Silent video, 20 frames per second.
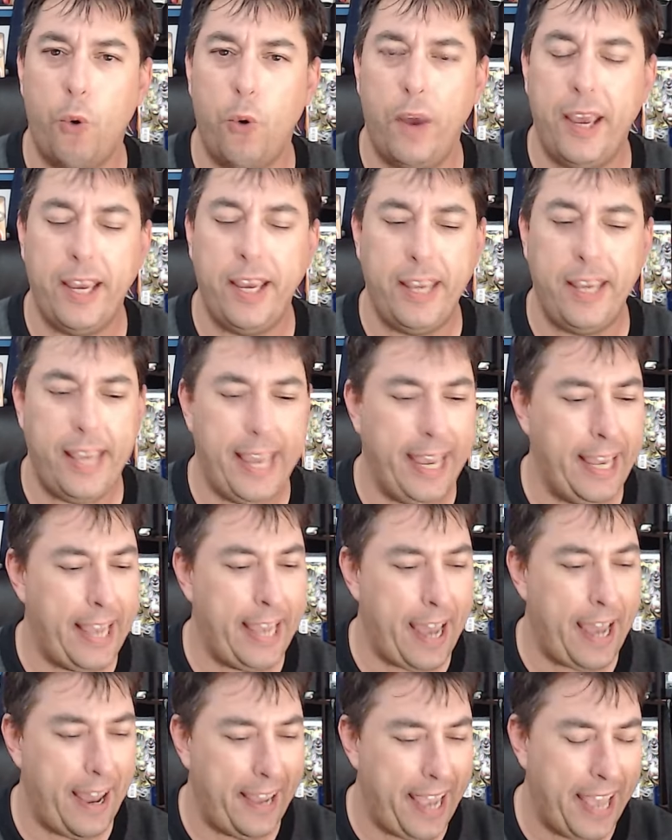It, it,
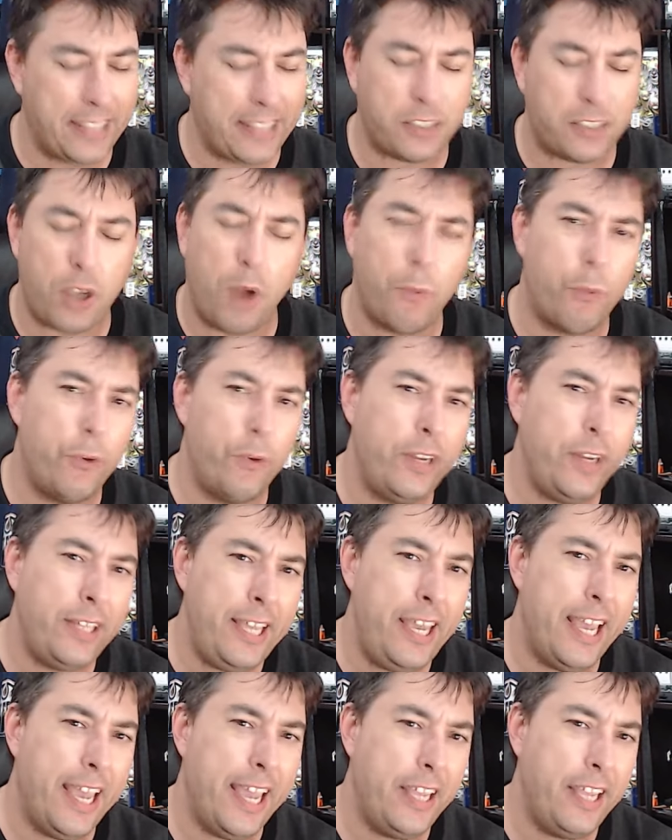it's a
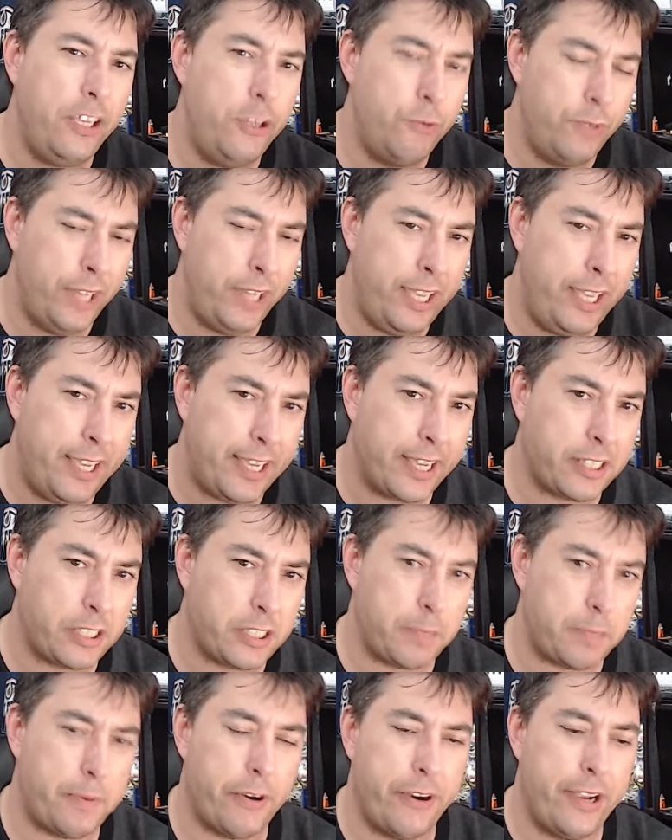really unique
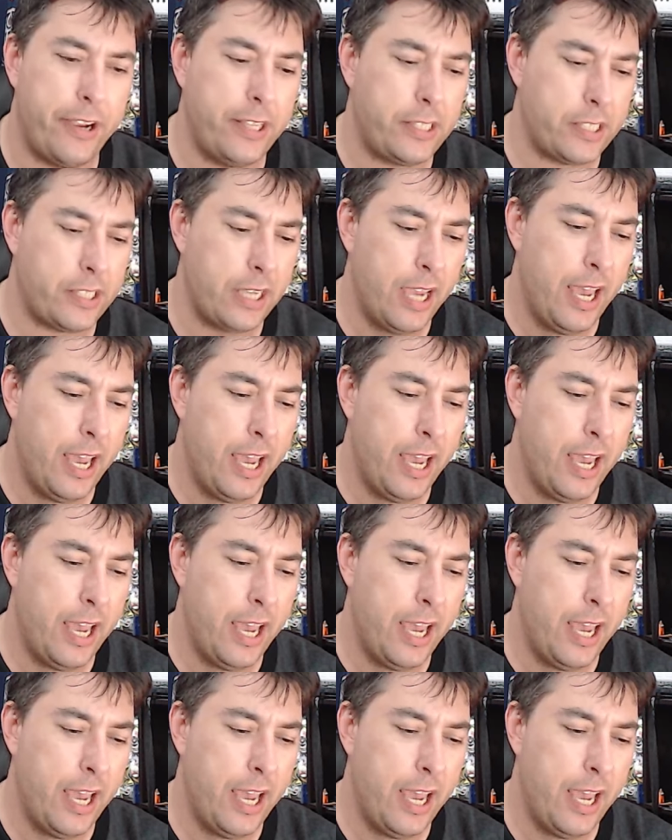experience